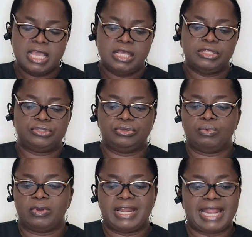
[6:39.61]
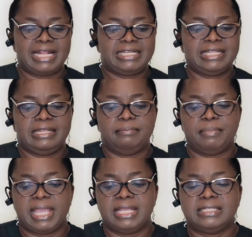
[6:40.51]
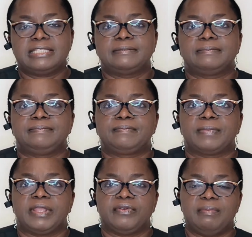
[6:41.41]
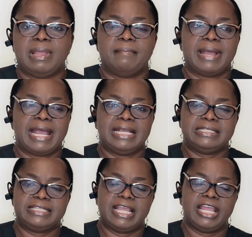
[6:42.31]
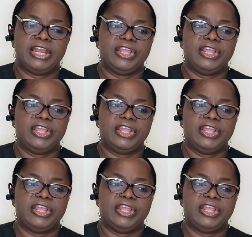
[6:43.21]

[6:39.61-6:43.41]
So what that thing means, remember I said